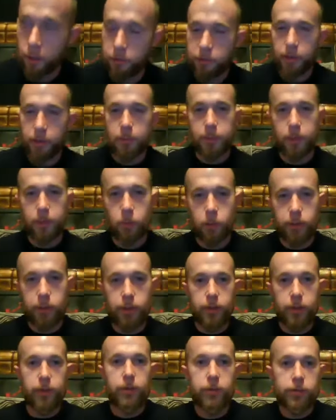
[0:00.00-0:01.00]
something
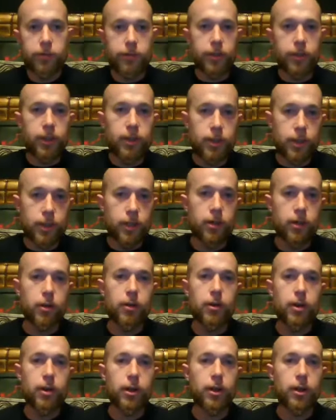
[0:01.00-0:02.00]
we see and
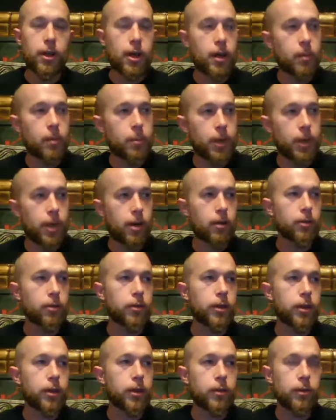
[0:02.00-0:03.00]
hear a lot
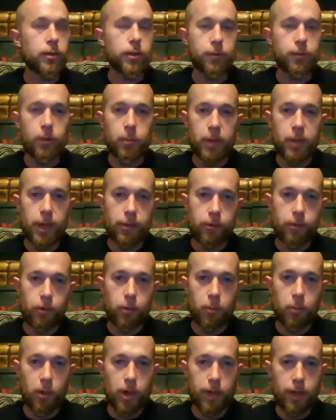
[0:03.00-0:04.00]
about in different
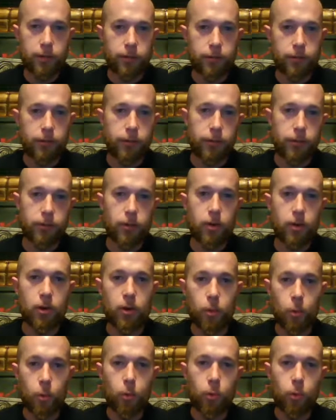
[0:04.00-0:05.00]
magical practices
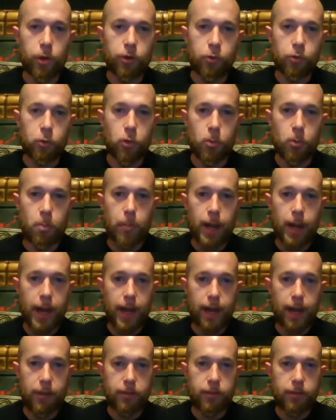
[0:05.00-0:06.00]
are ritual
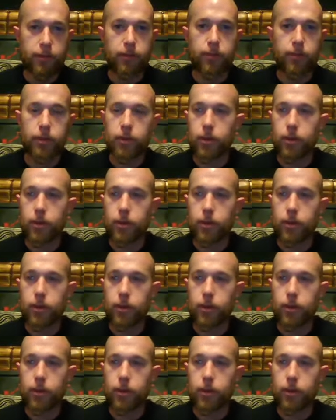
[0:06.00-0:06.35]
baths,